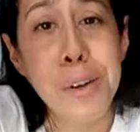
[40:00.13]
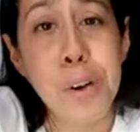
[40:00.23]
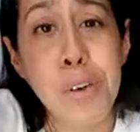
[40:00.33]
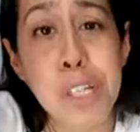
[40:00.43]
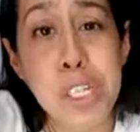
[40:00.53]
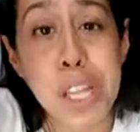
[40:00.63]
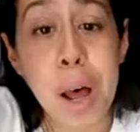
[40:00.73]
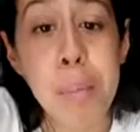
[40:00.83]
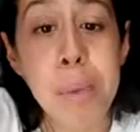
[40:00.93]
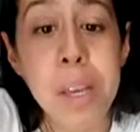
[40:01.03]
crushed
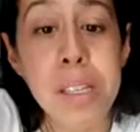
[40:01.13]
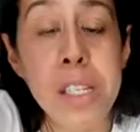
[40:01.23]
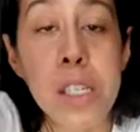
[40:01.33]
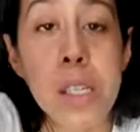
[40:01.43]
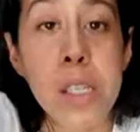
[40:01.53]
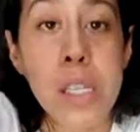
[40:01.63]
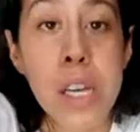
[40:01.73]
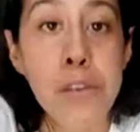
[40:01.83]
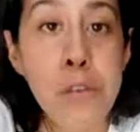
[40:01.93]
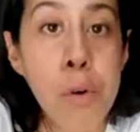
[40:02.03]
up because this is the
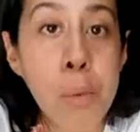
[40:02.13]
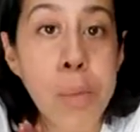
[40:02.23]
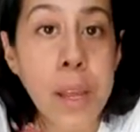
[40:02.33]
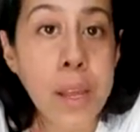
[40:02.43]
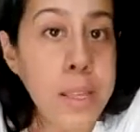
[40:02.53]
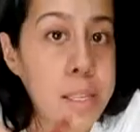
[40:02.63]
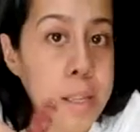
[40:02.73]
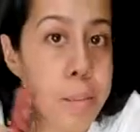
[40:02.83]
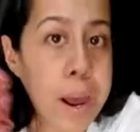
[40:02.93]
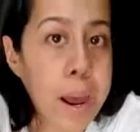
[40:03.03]
tea form that is in
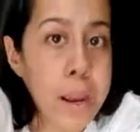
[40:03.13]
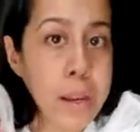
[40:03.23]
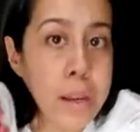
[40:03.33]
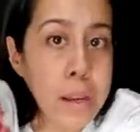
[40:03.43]
the bag.